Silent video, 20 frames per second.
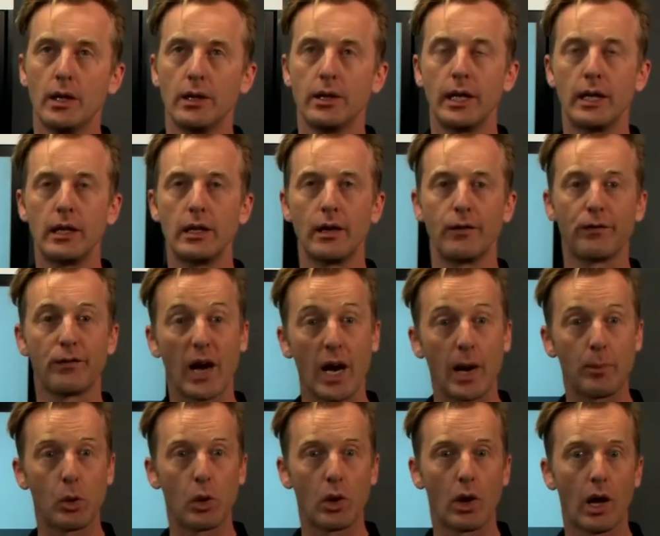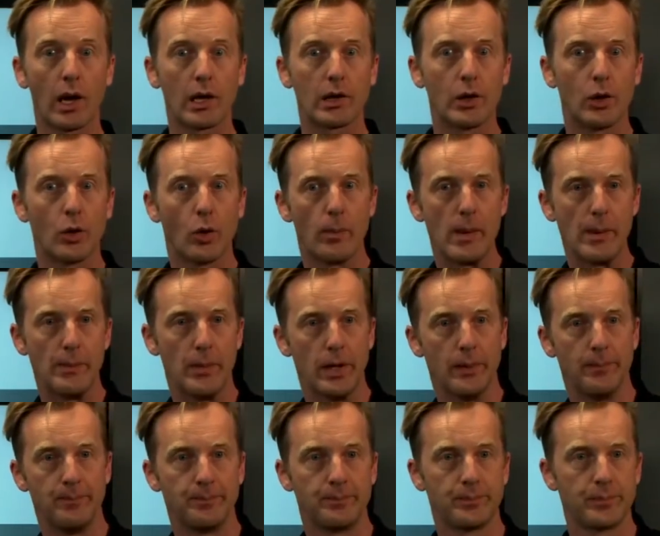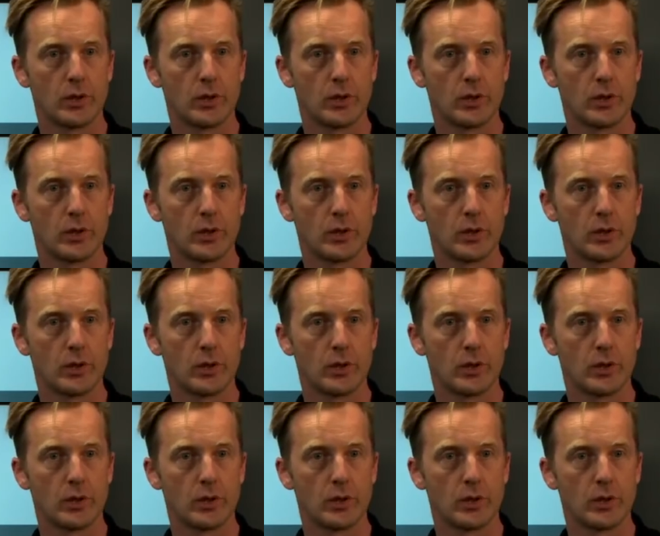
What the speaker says: then they're far more likely to remember them.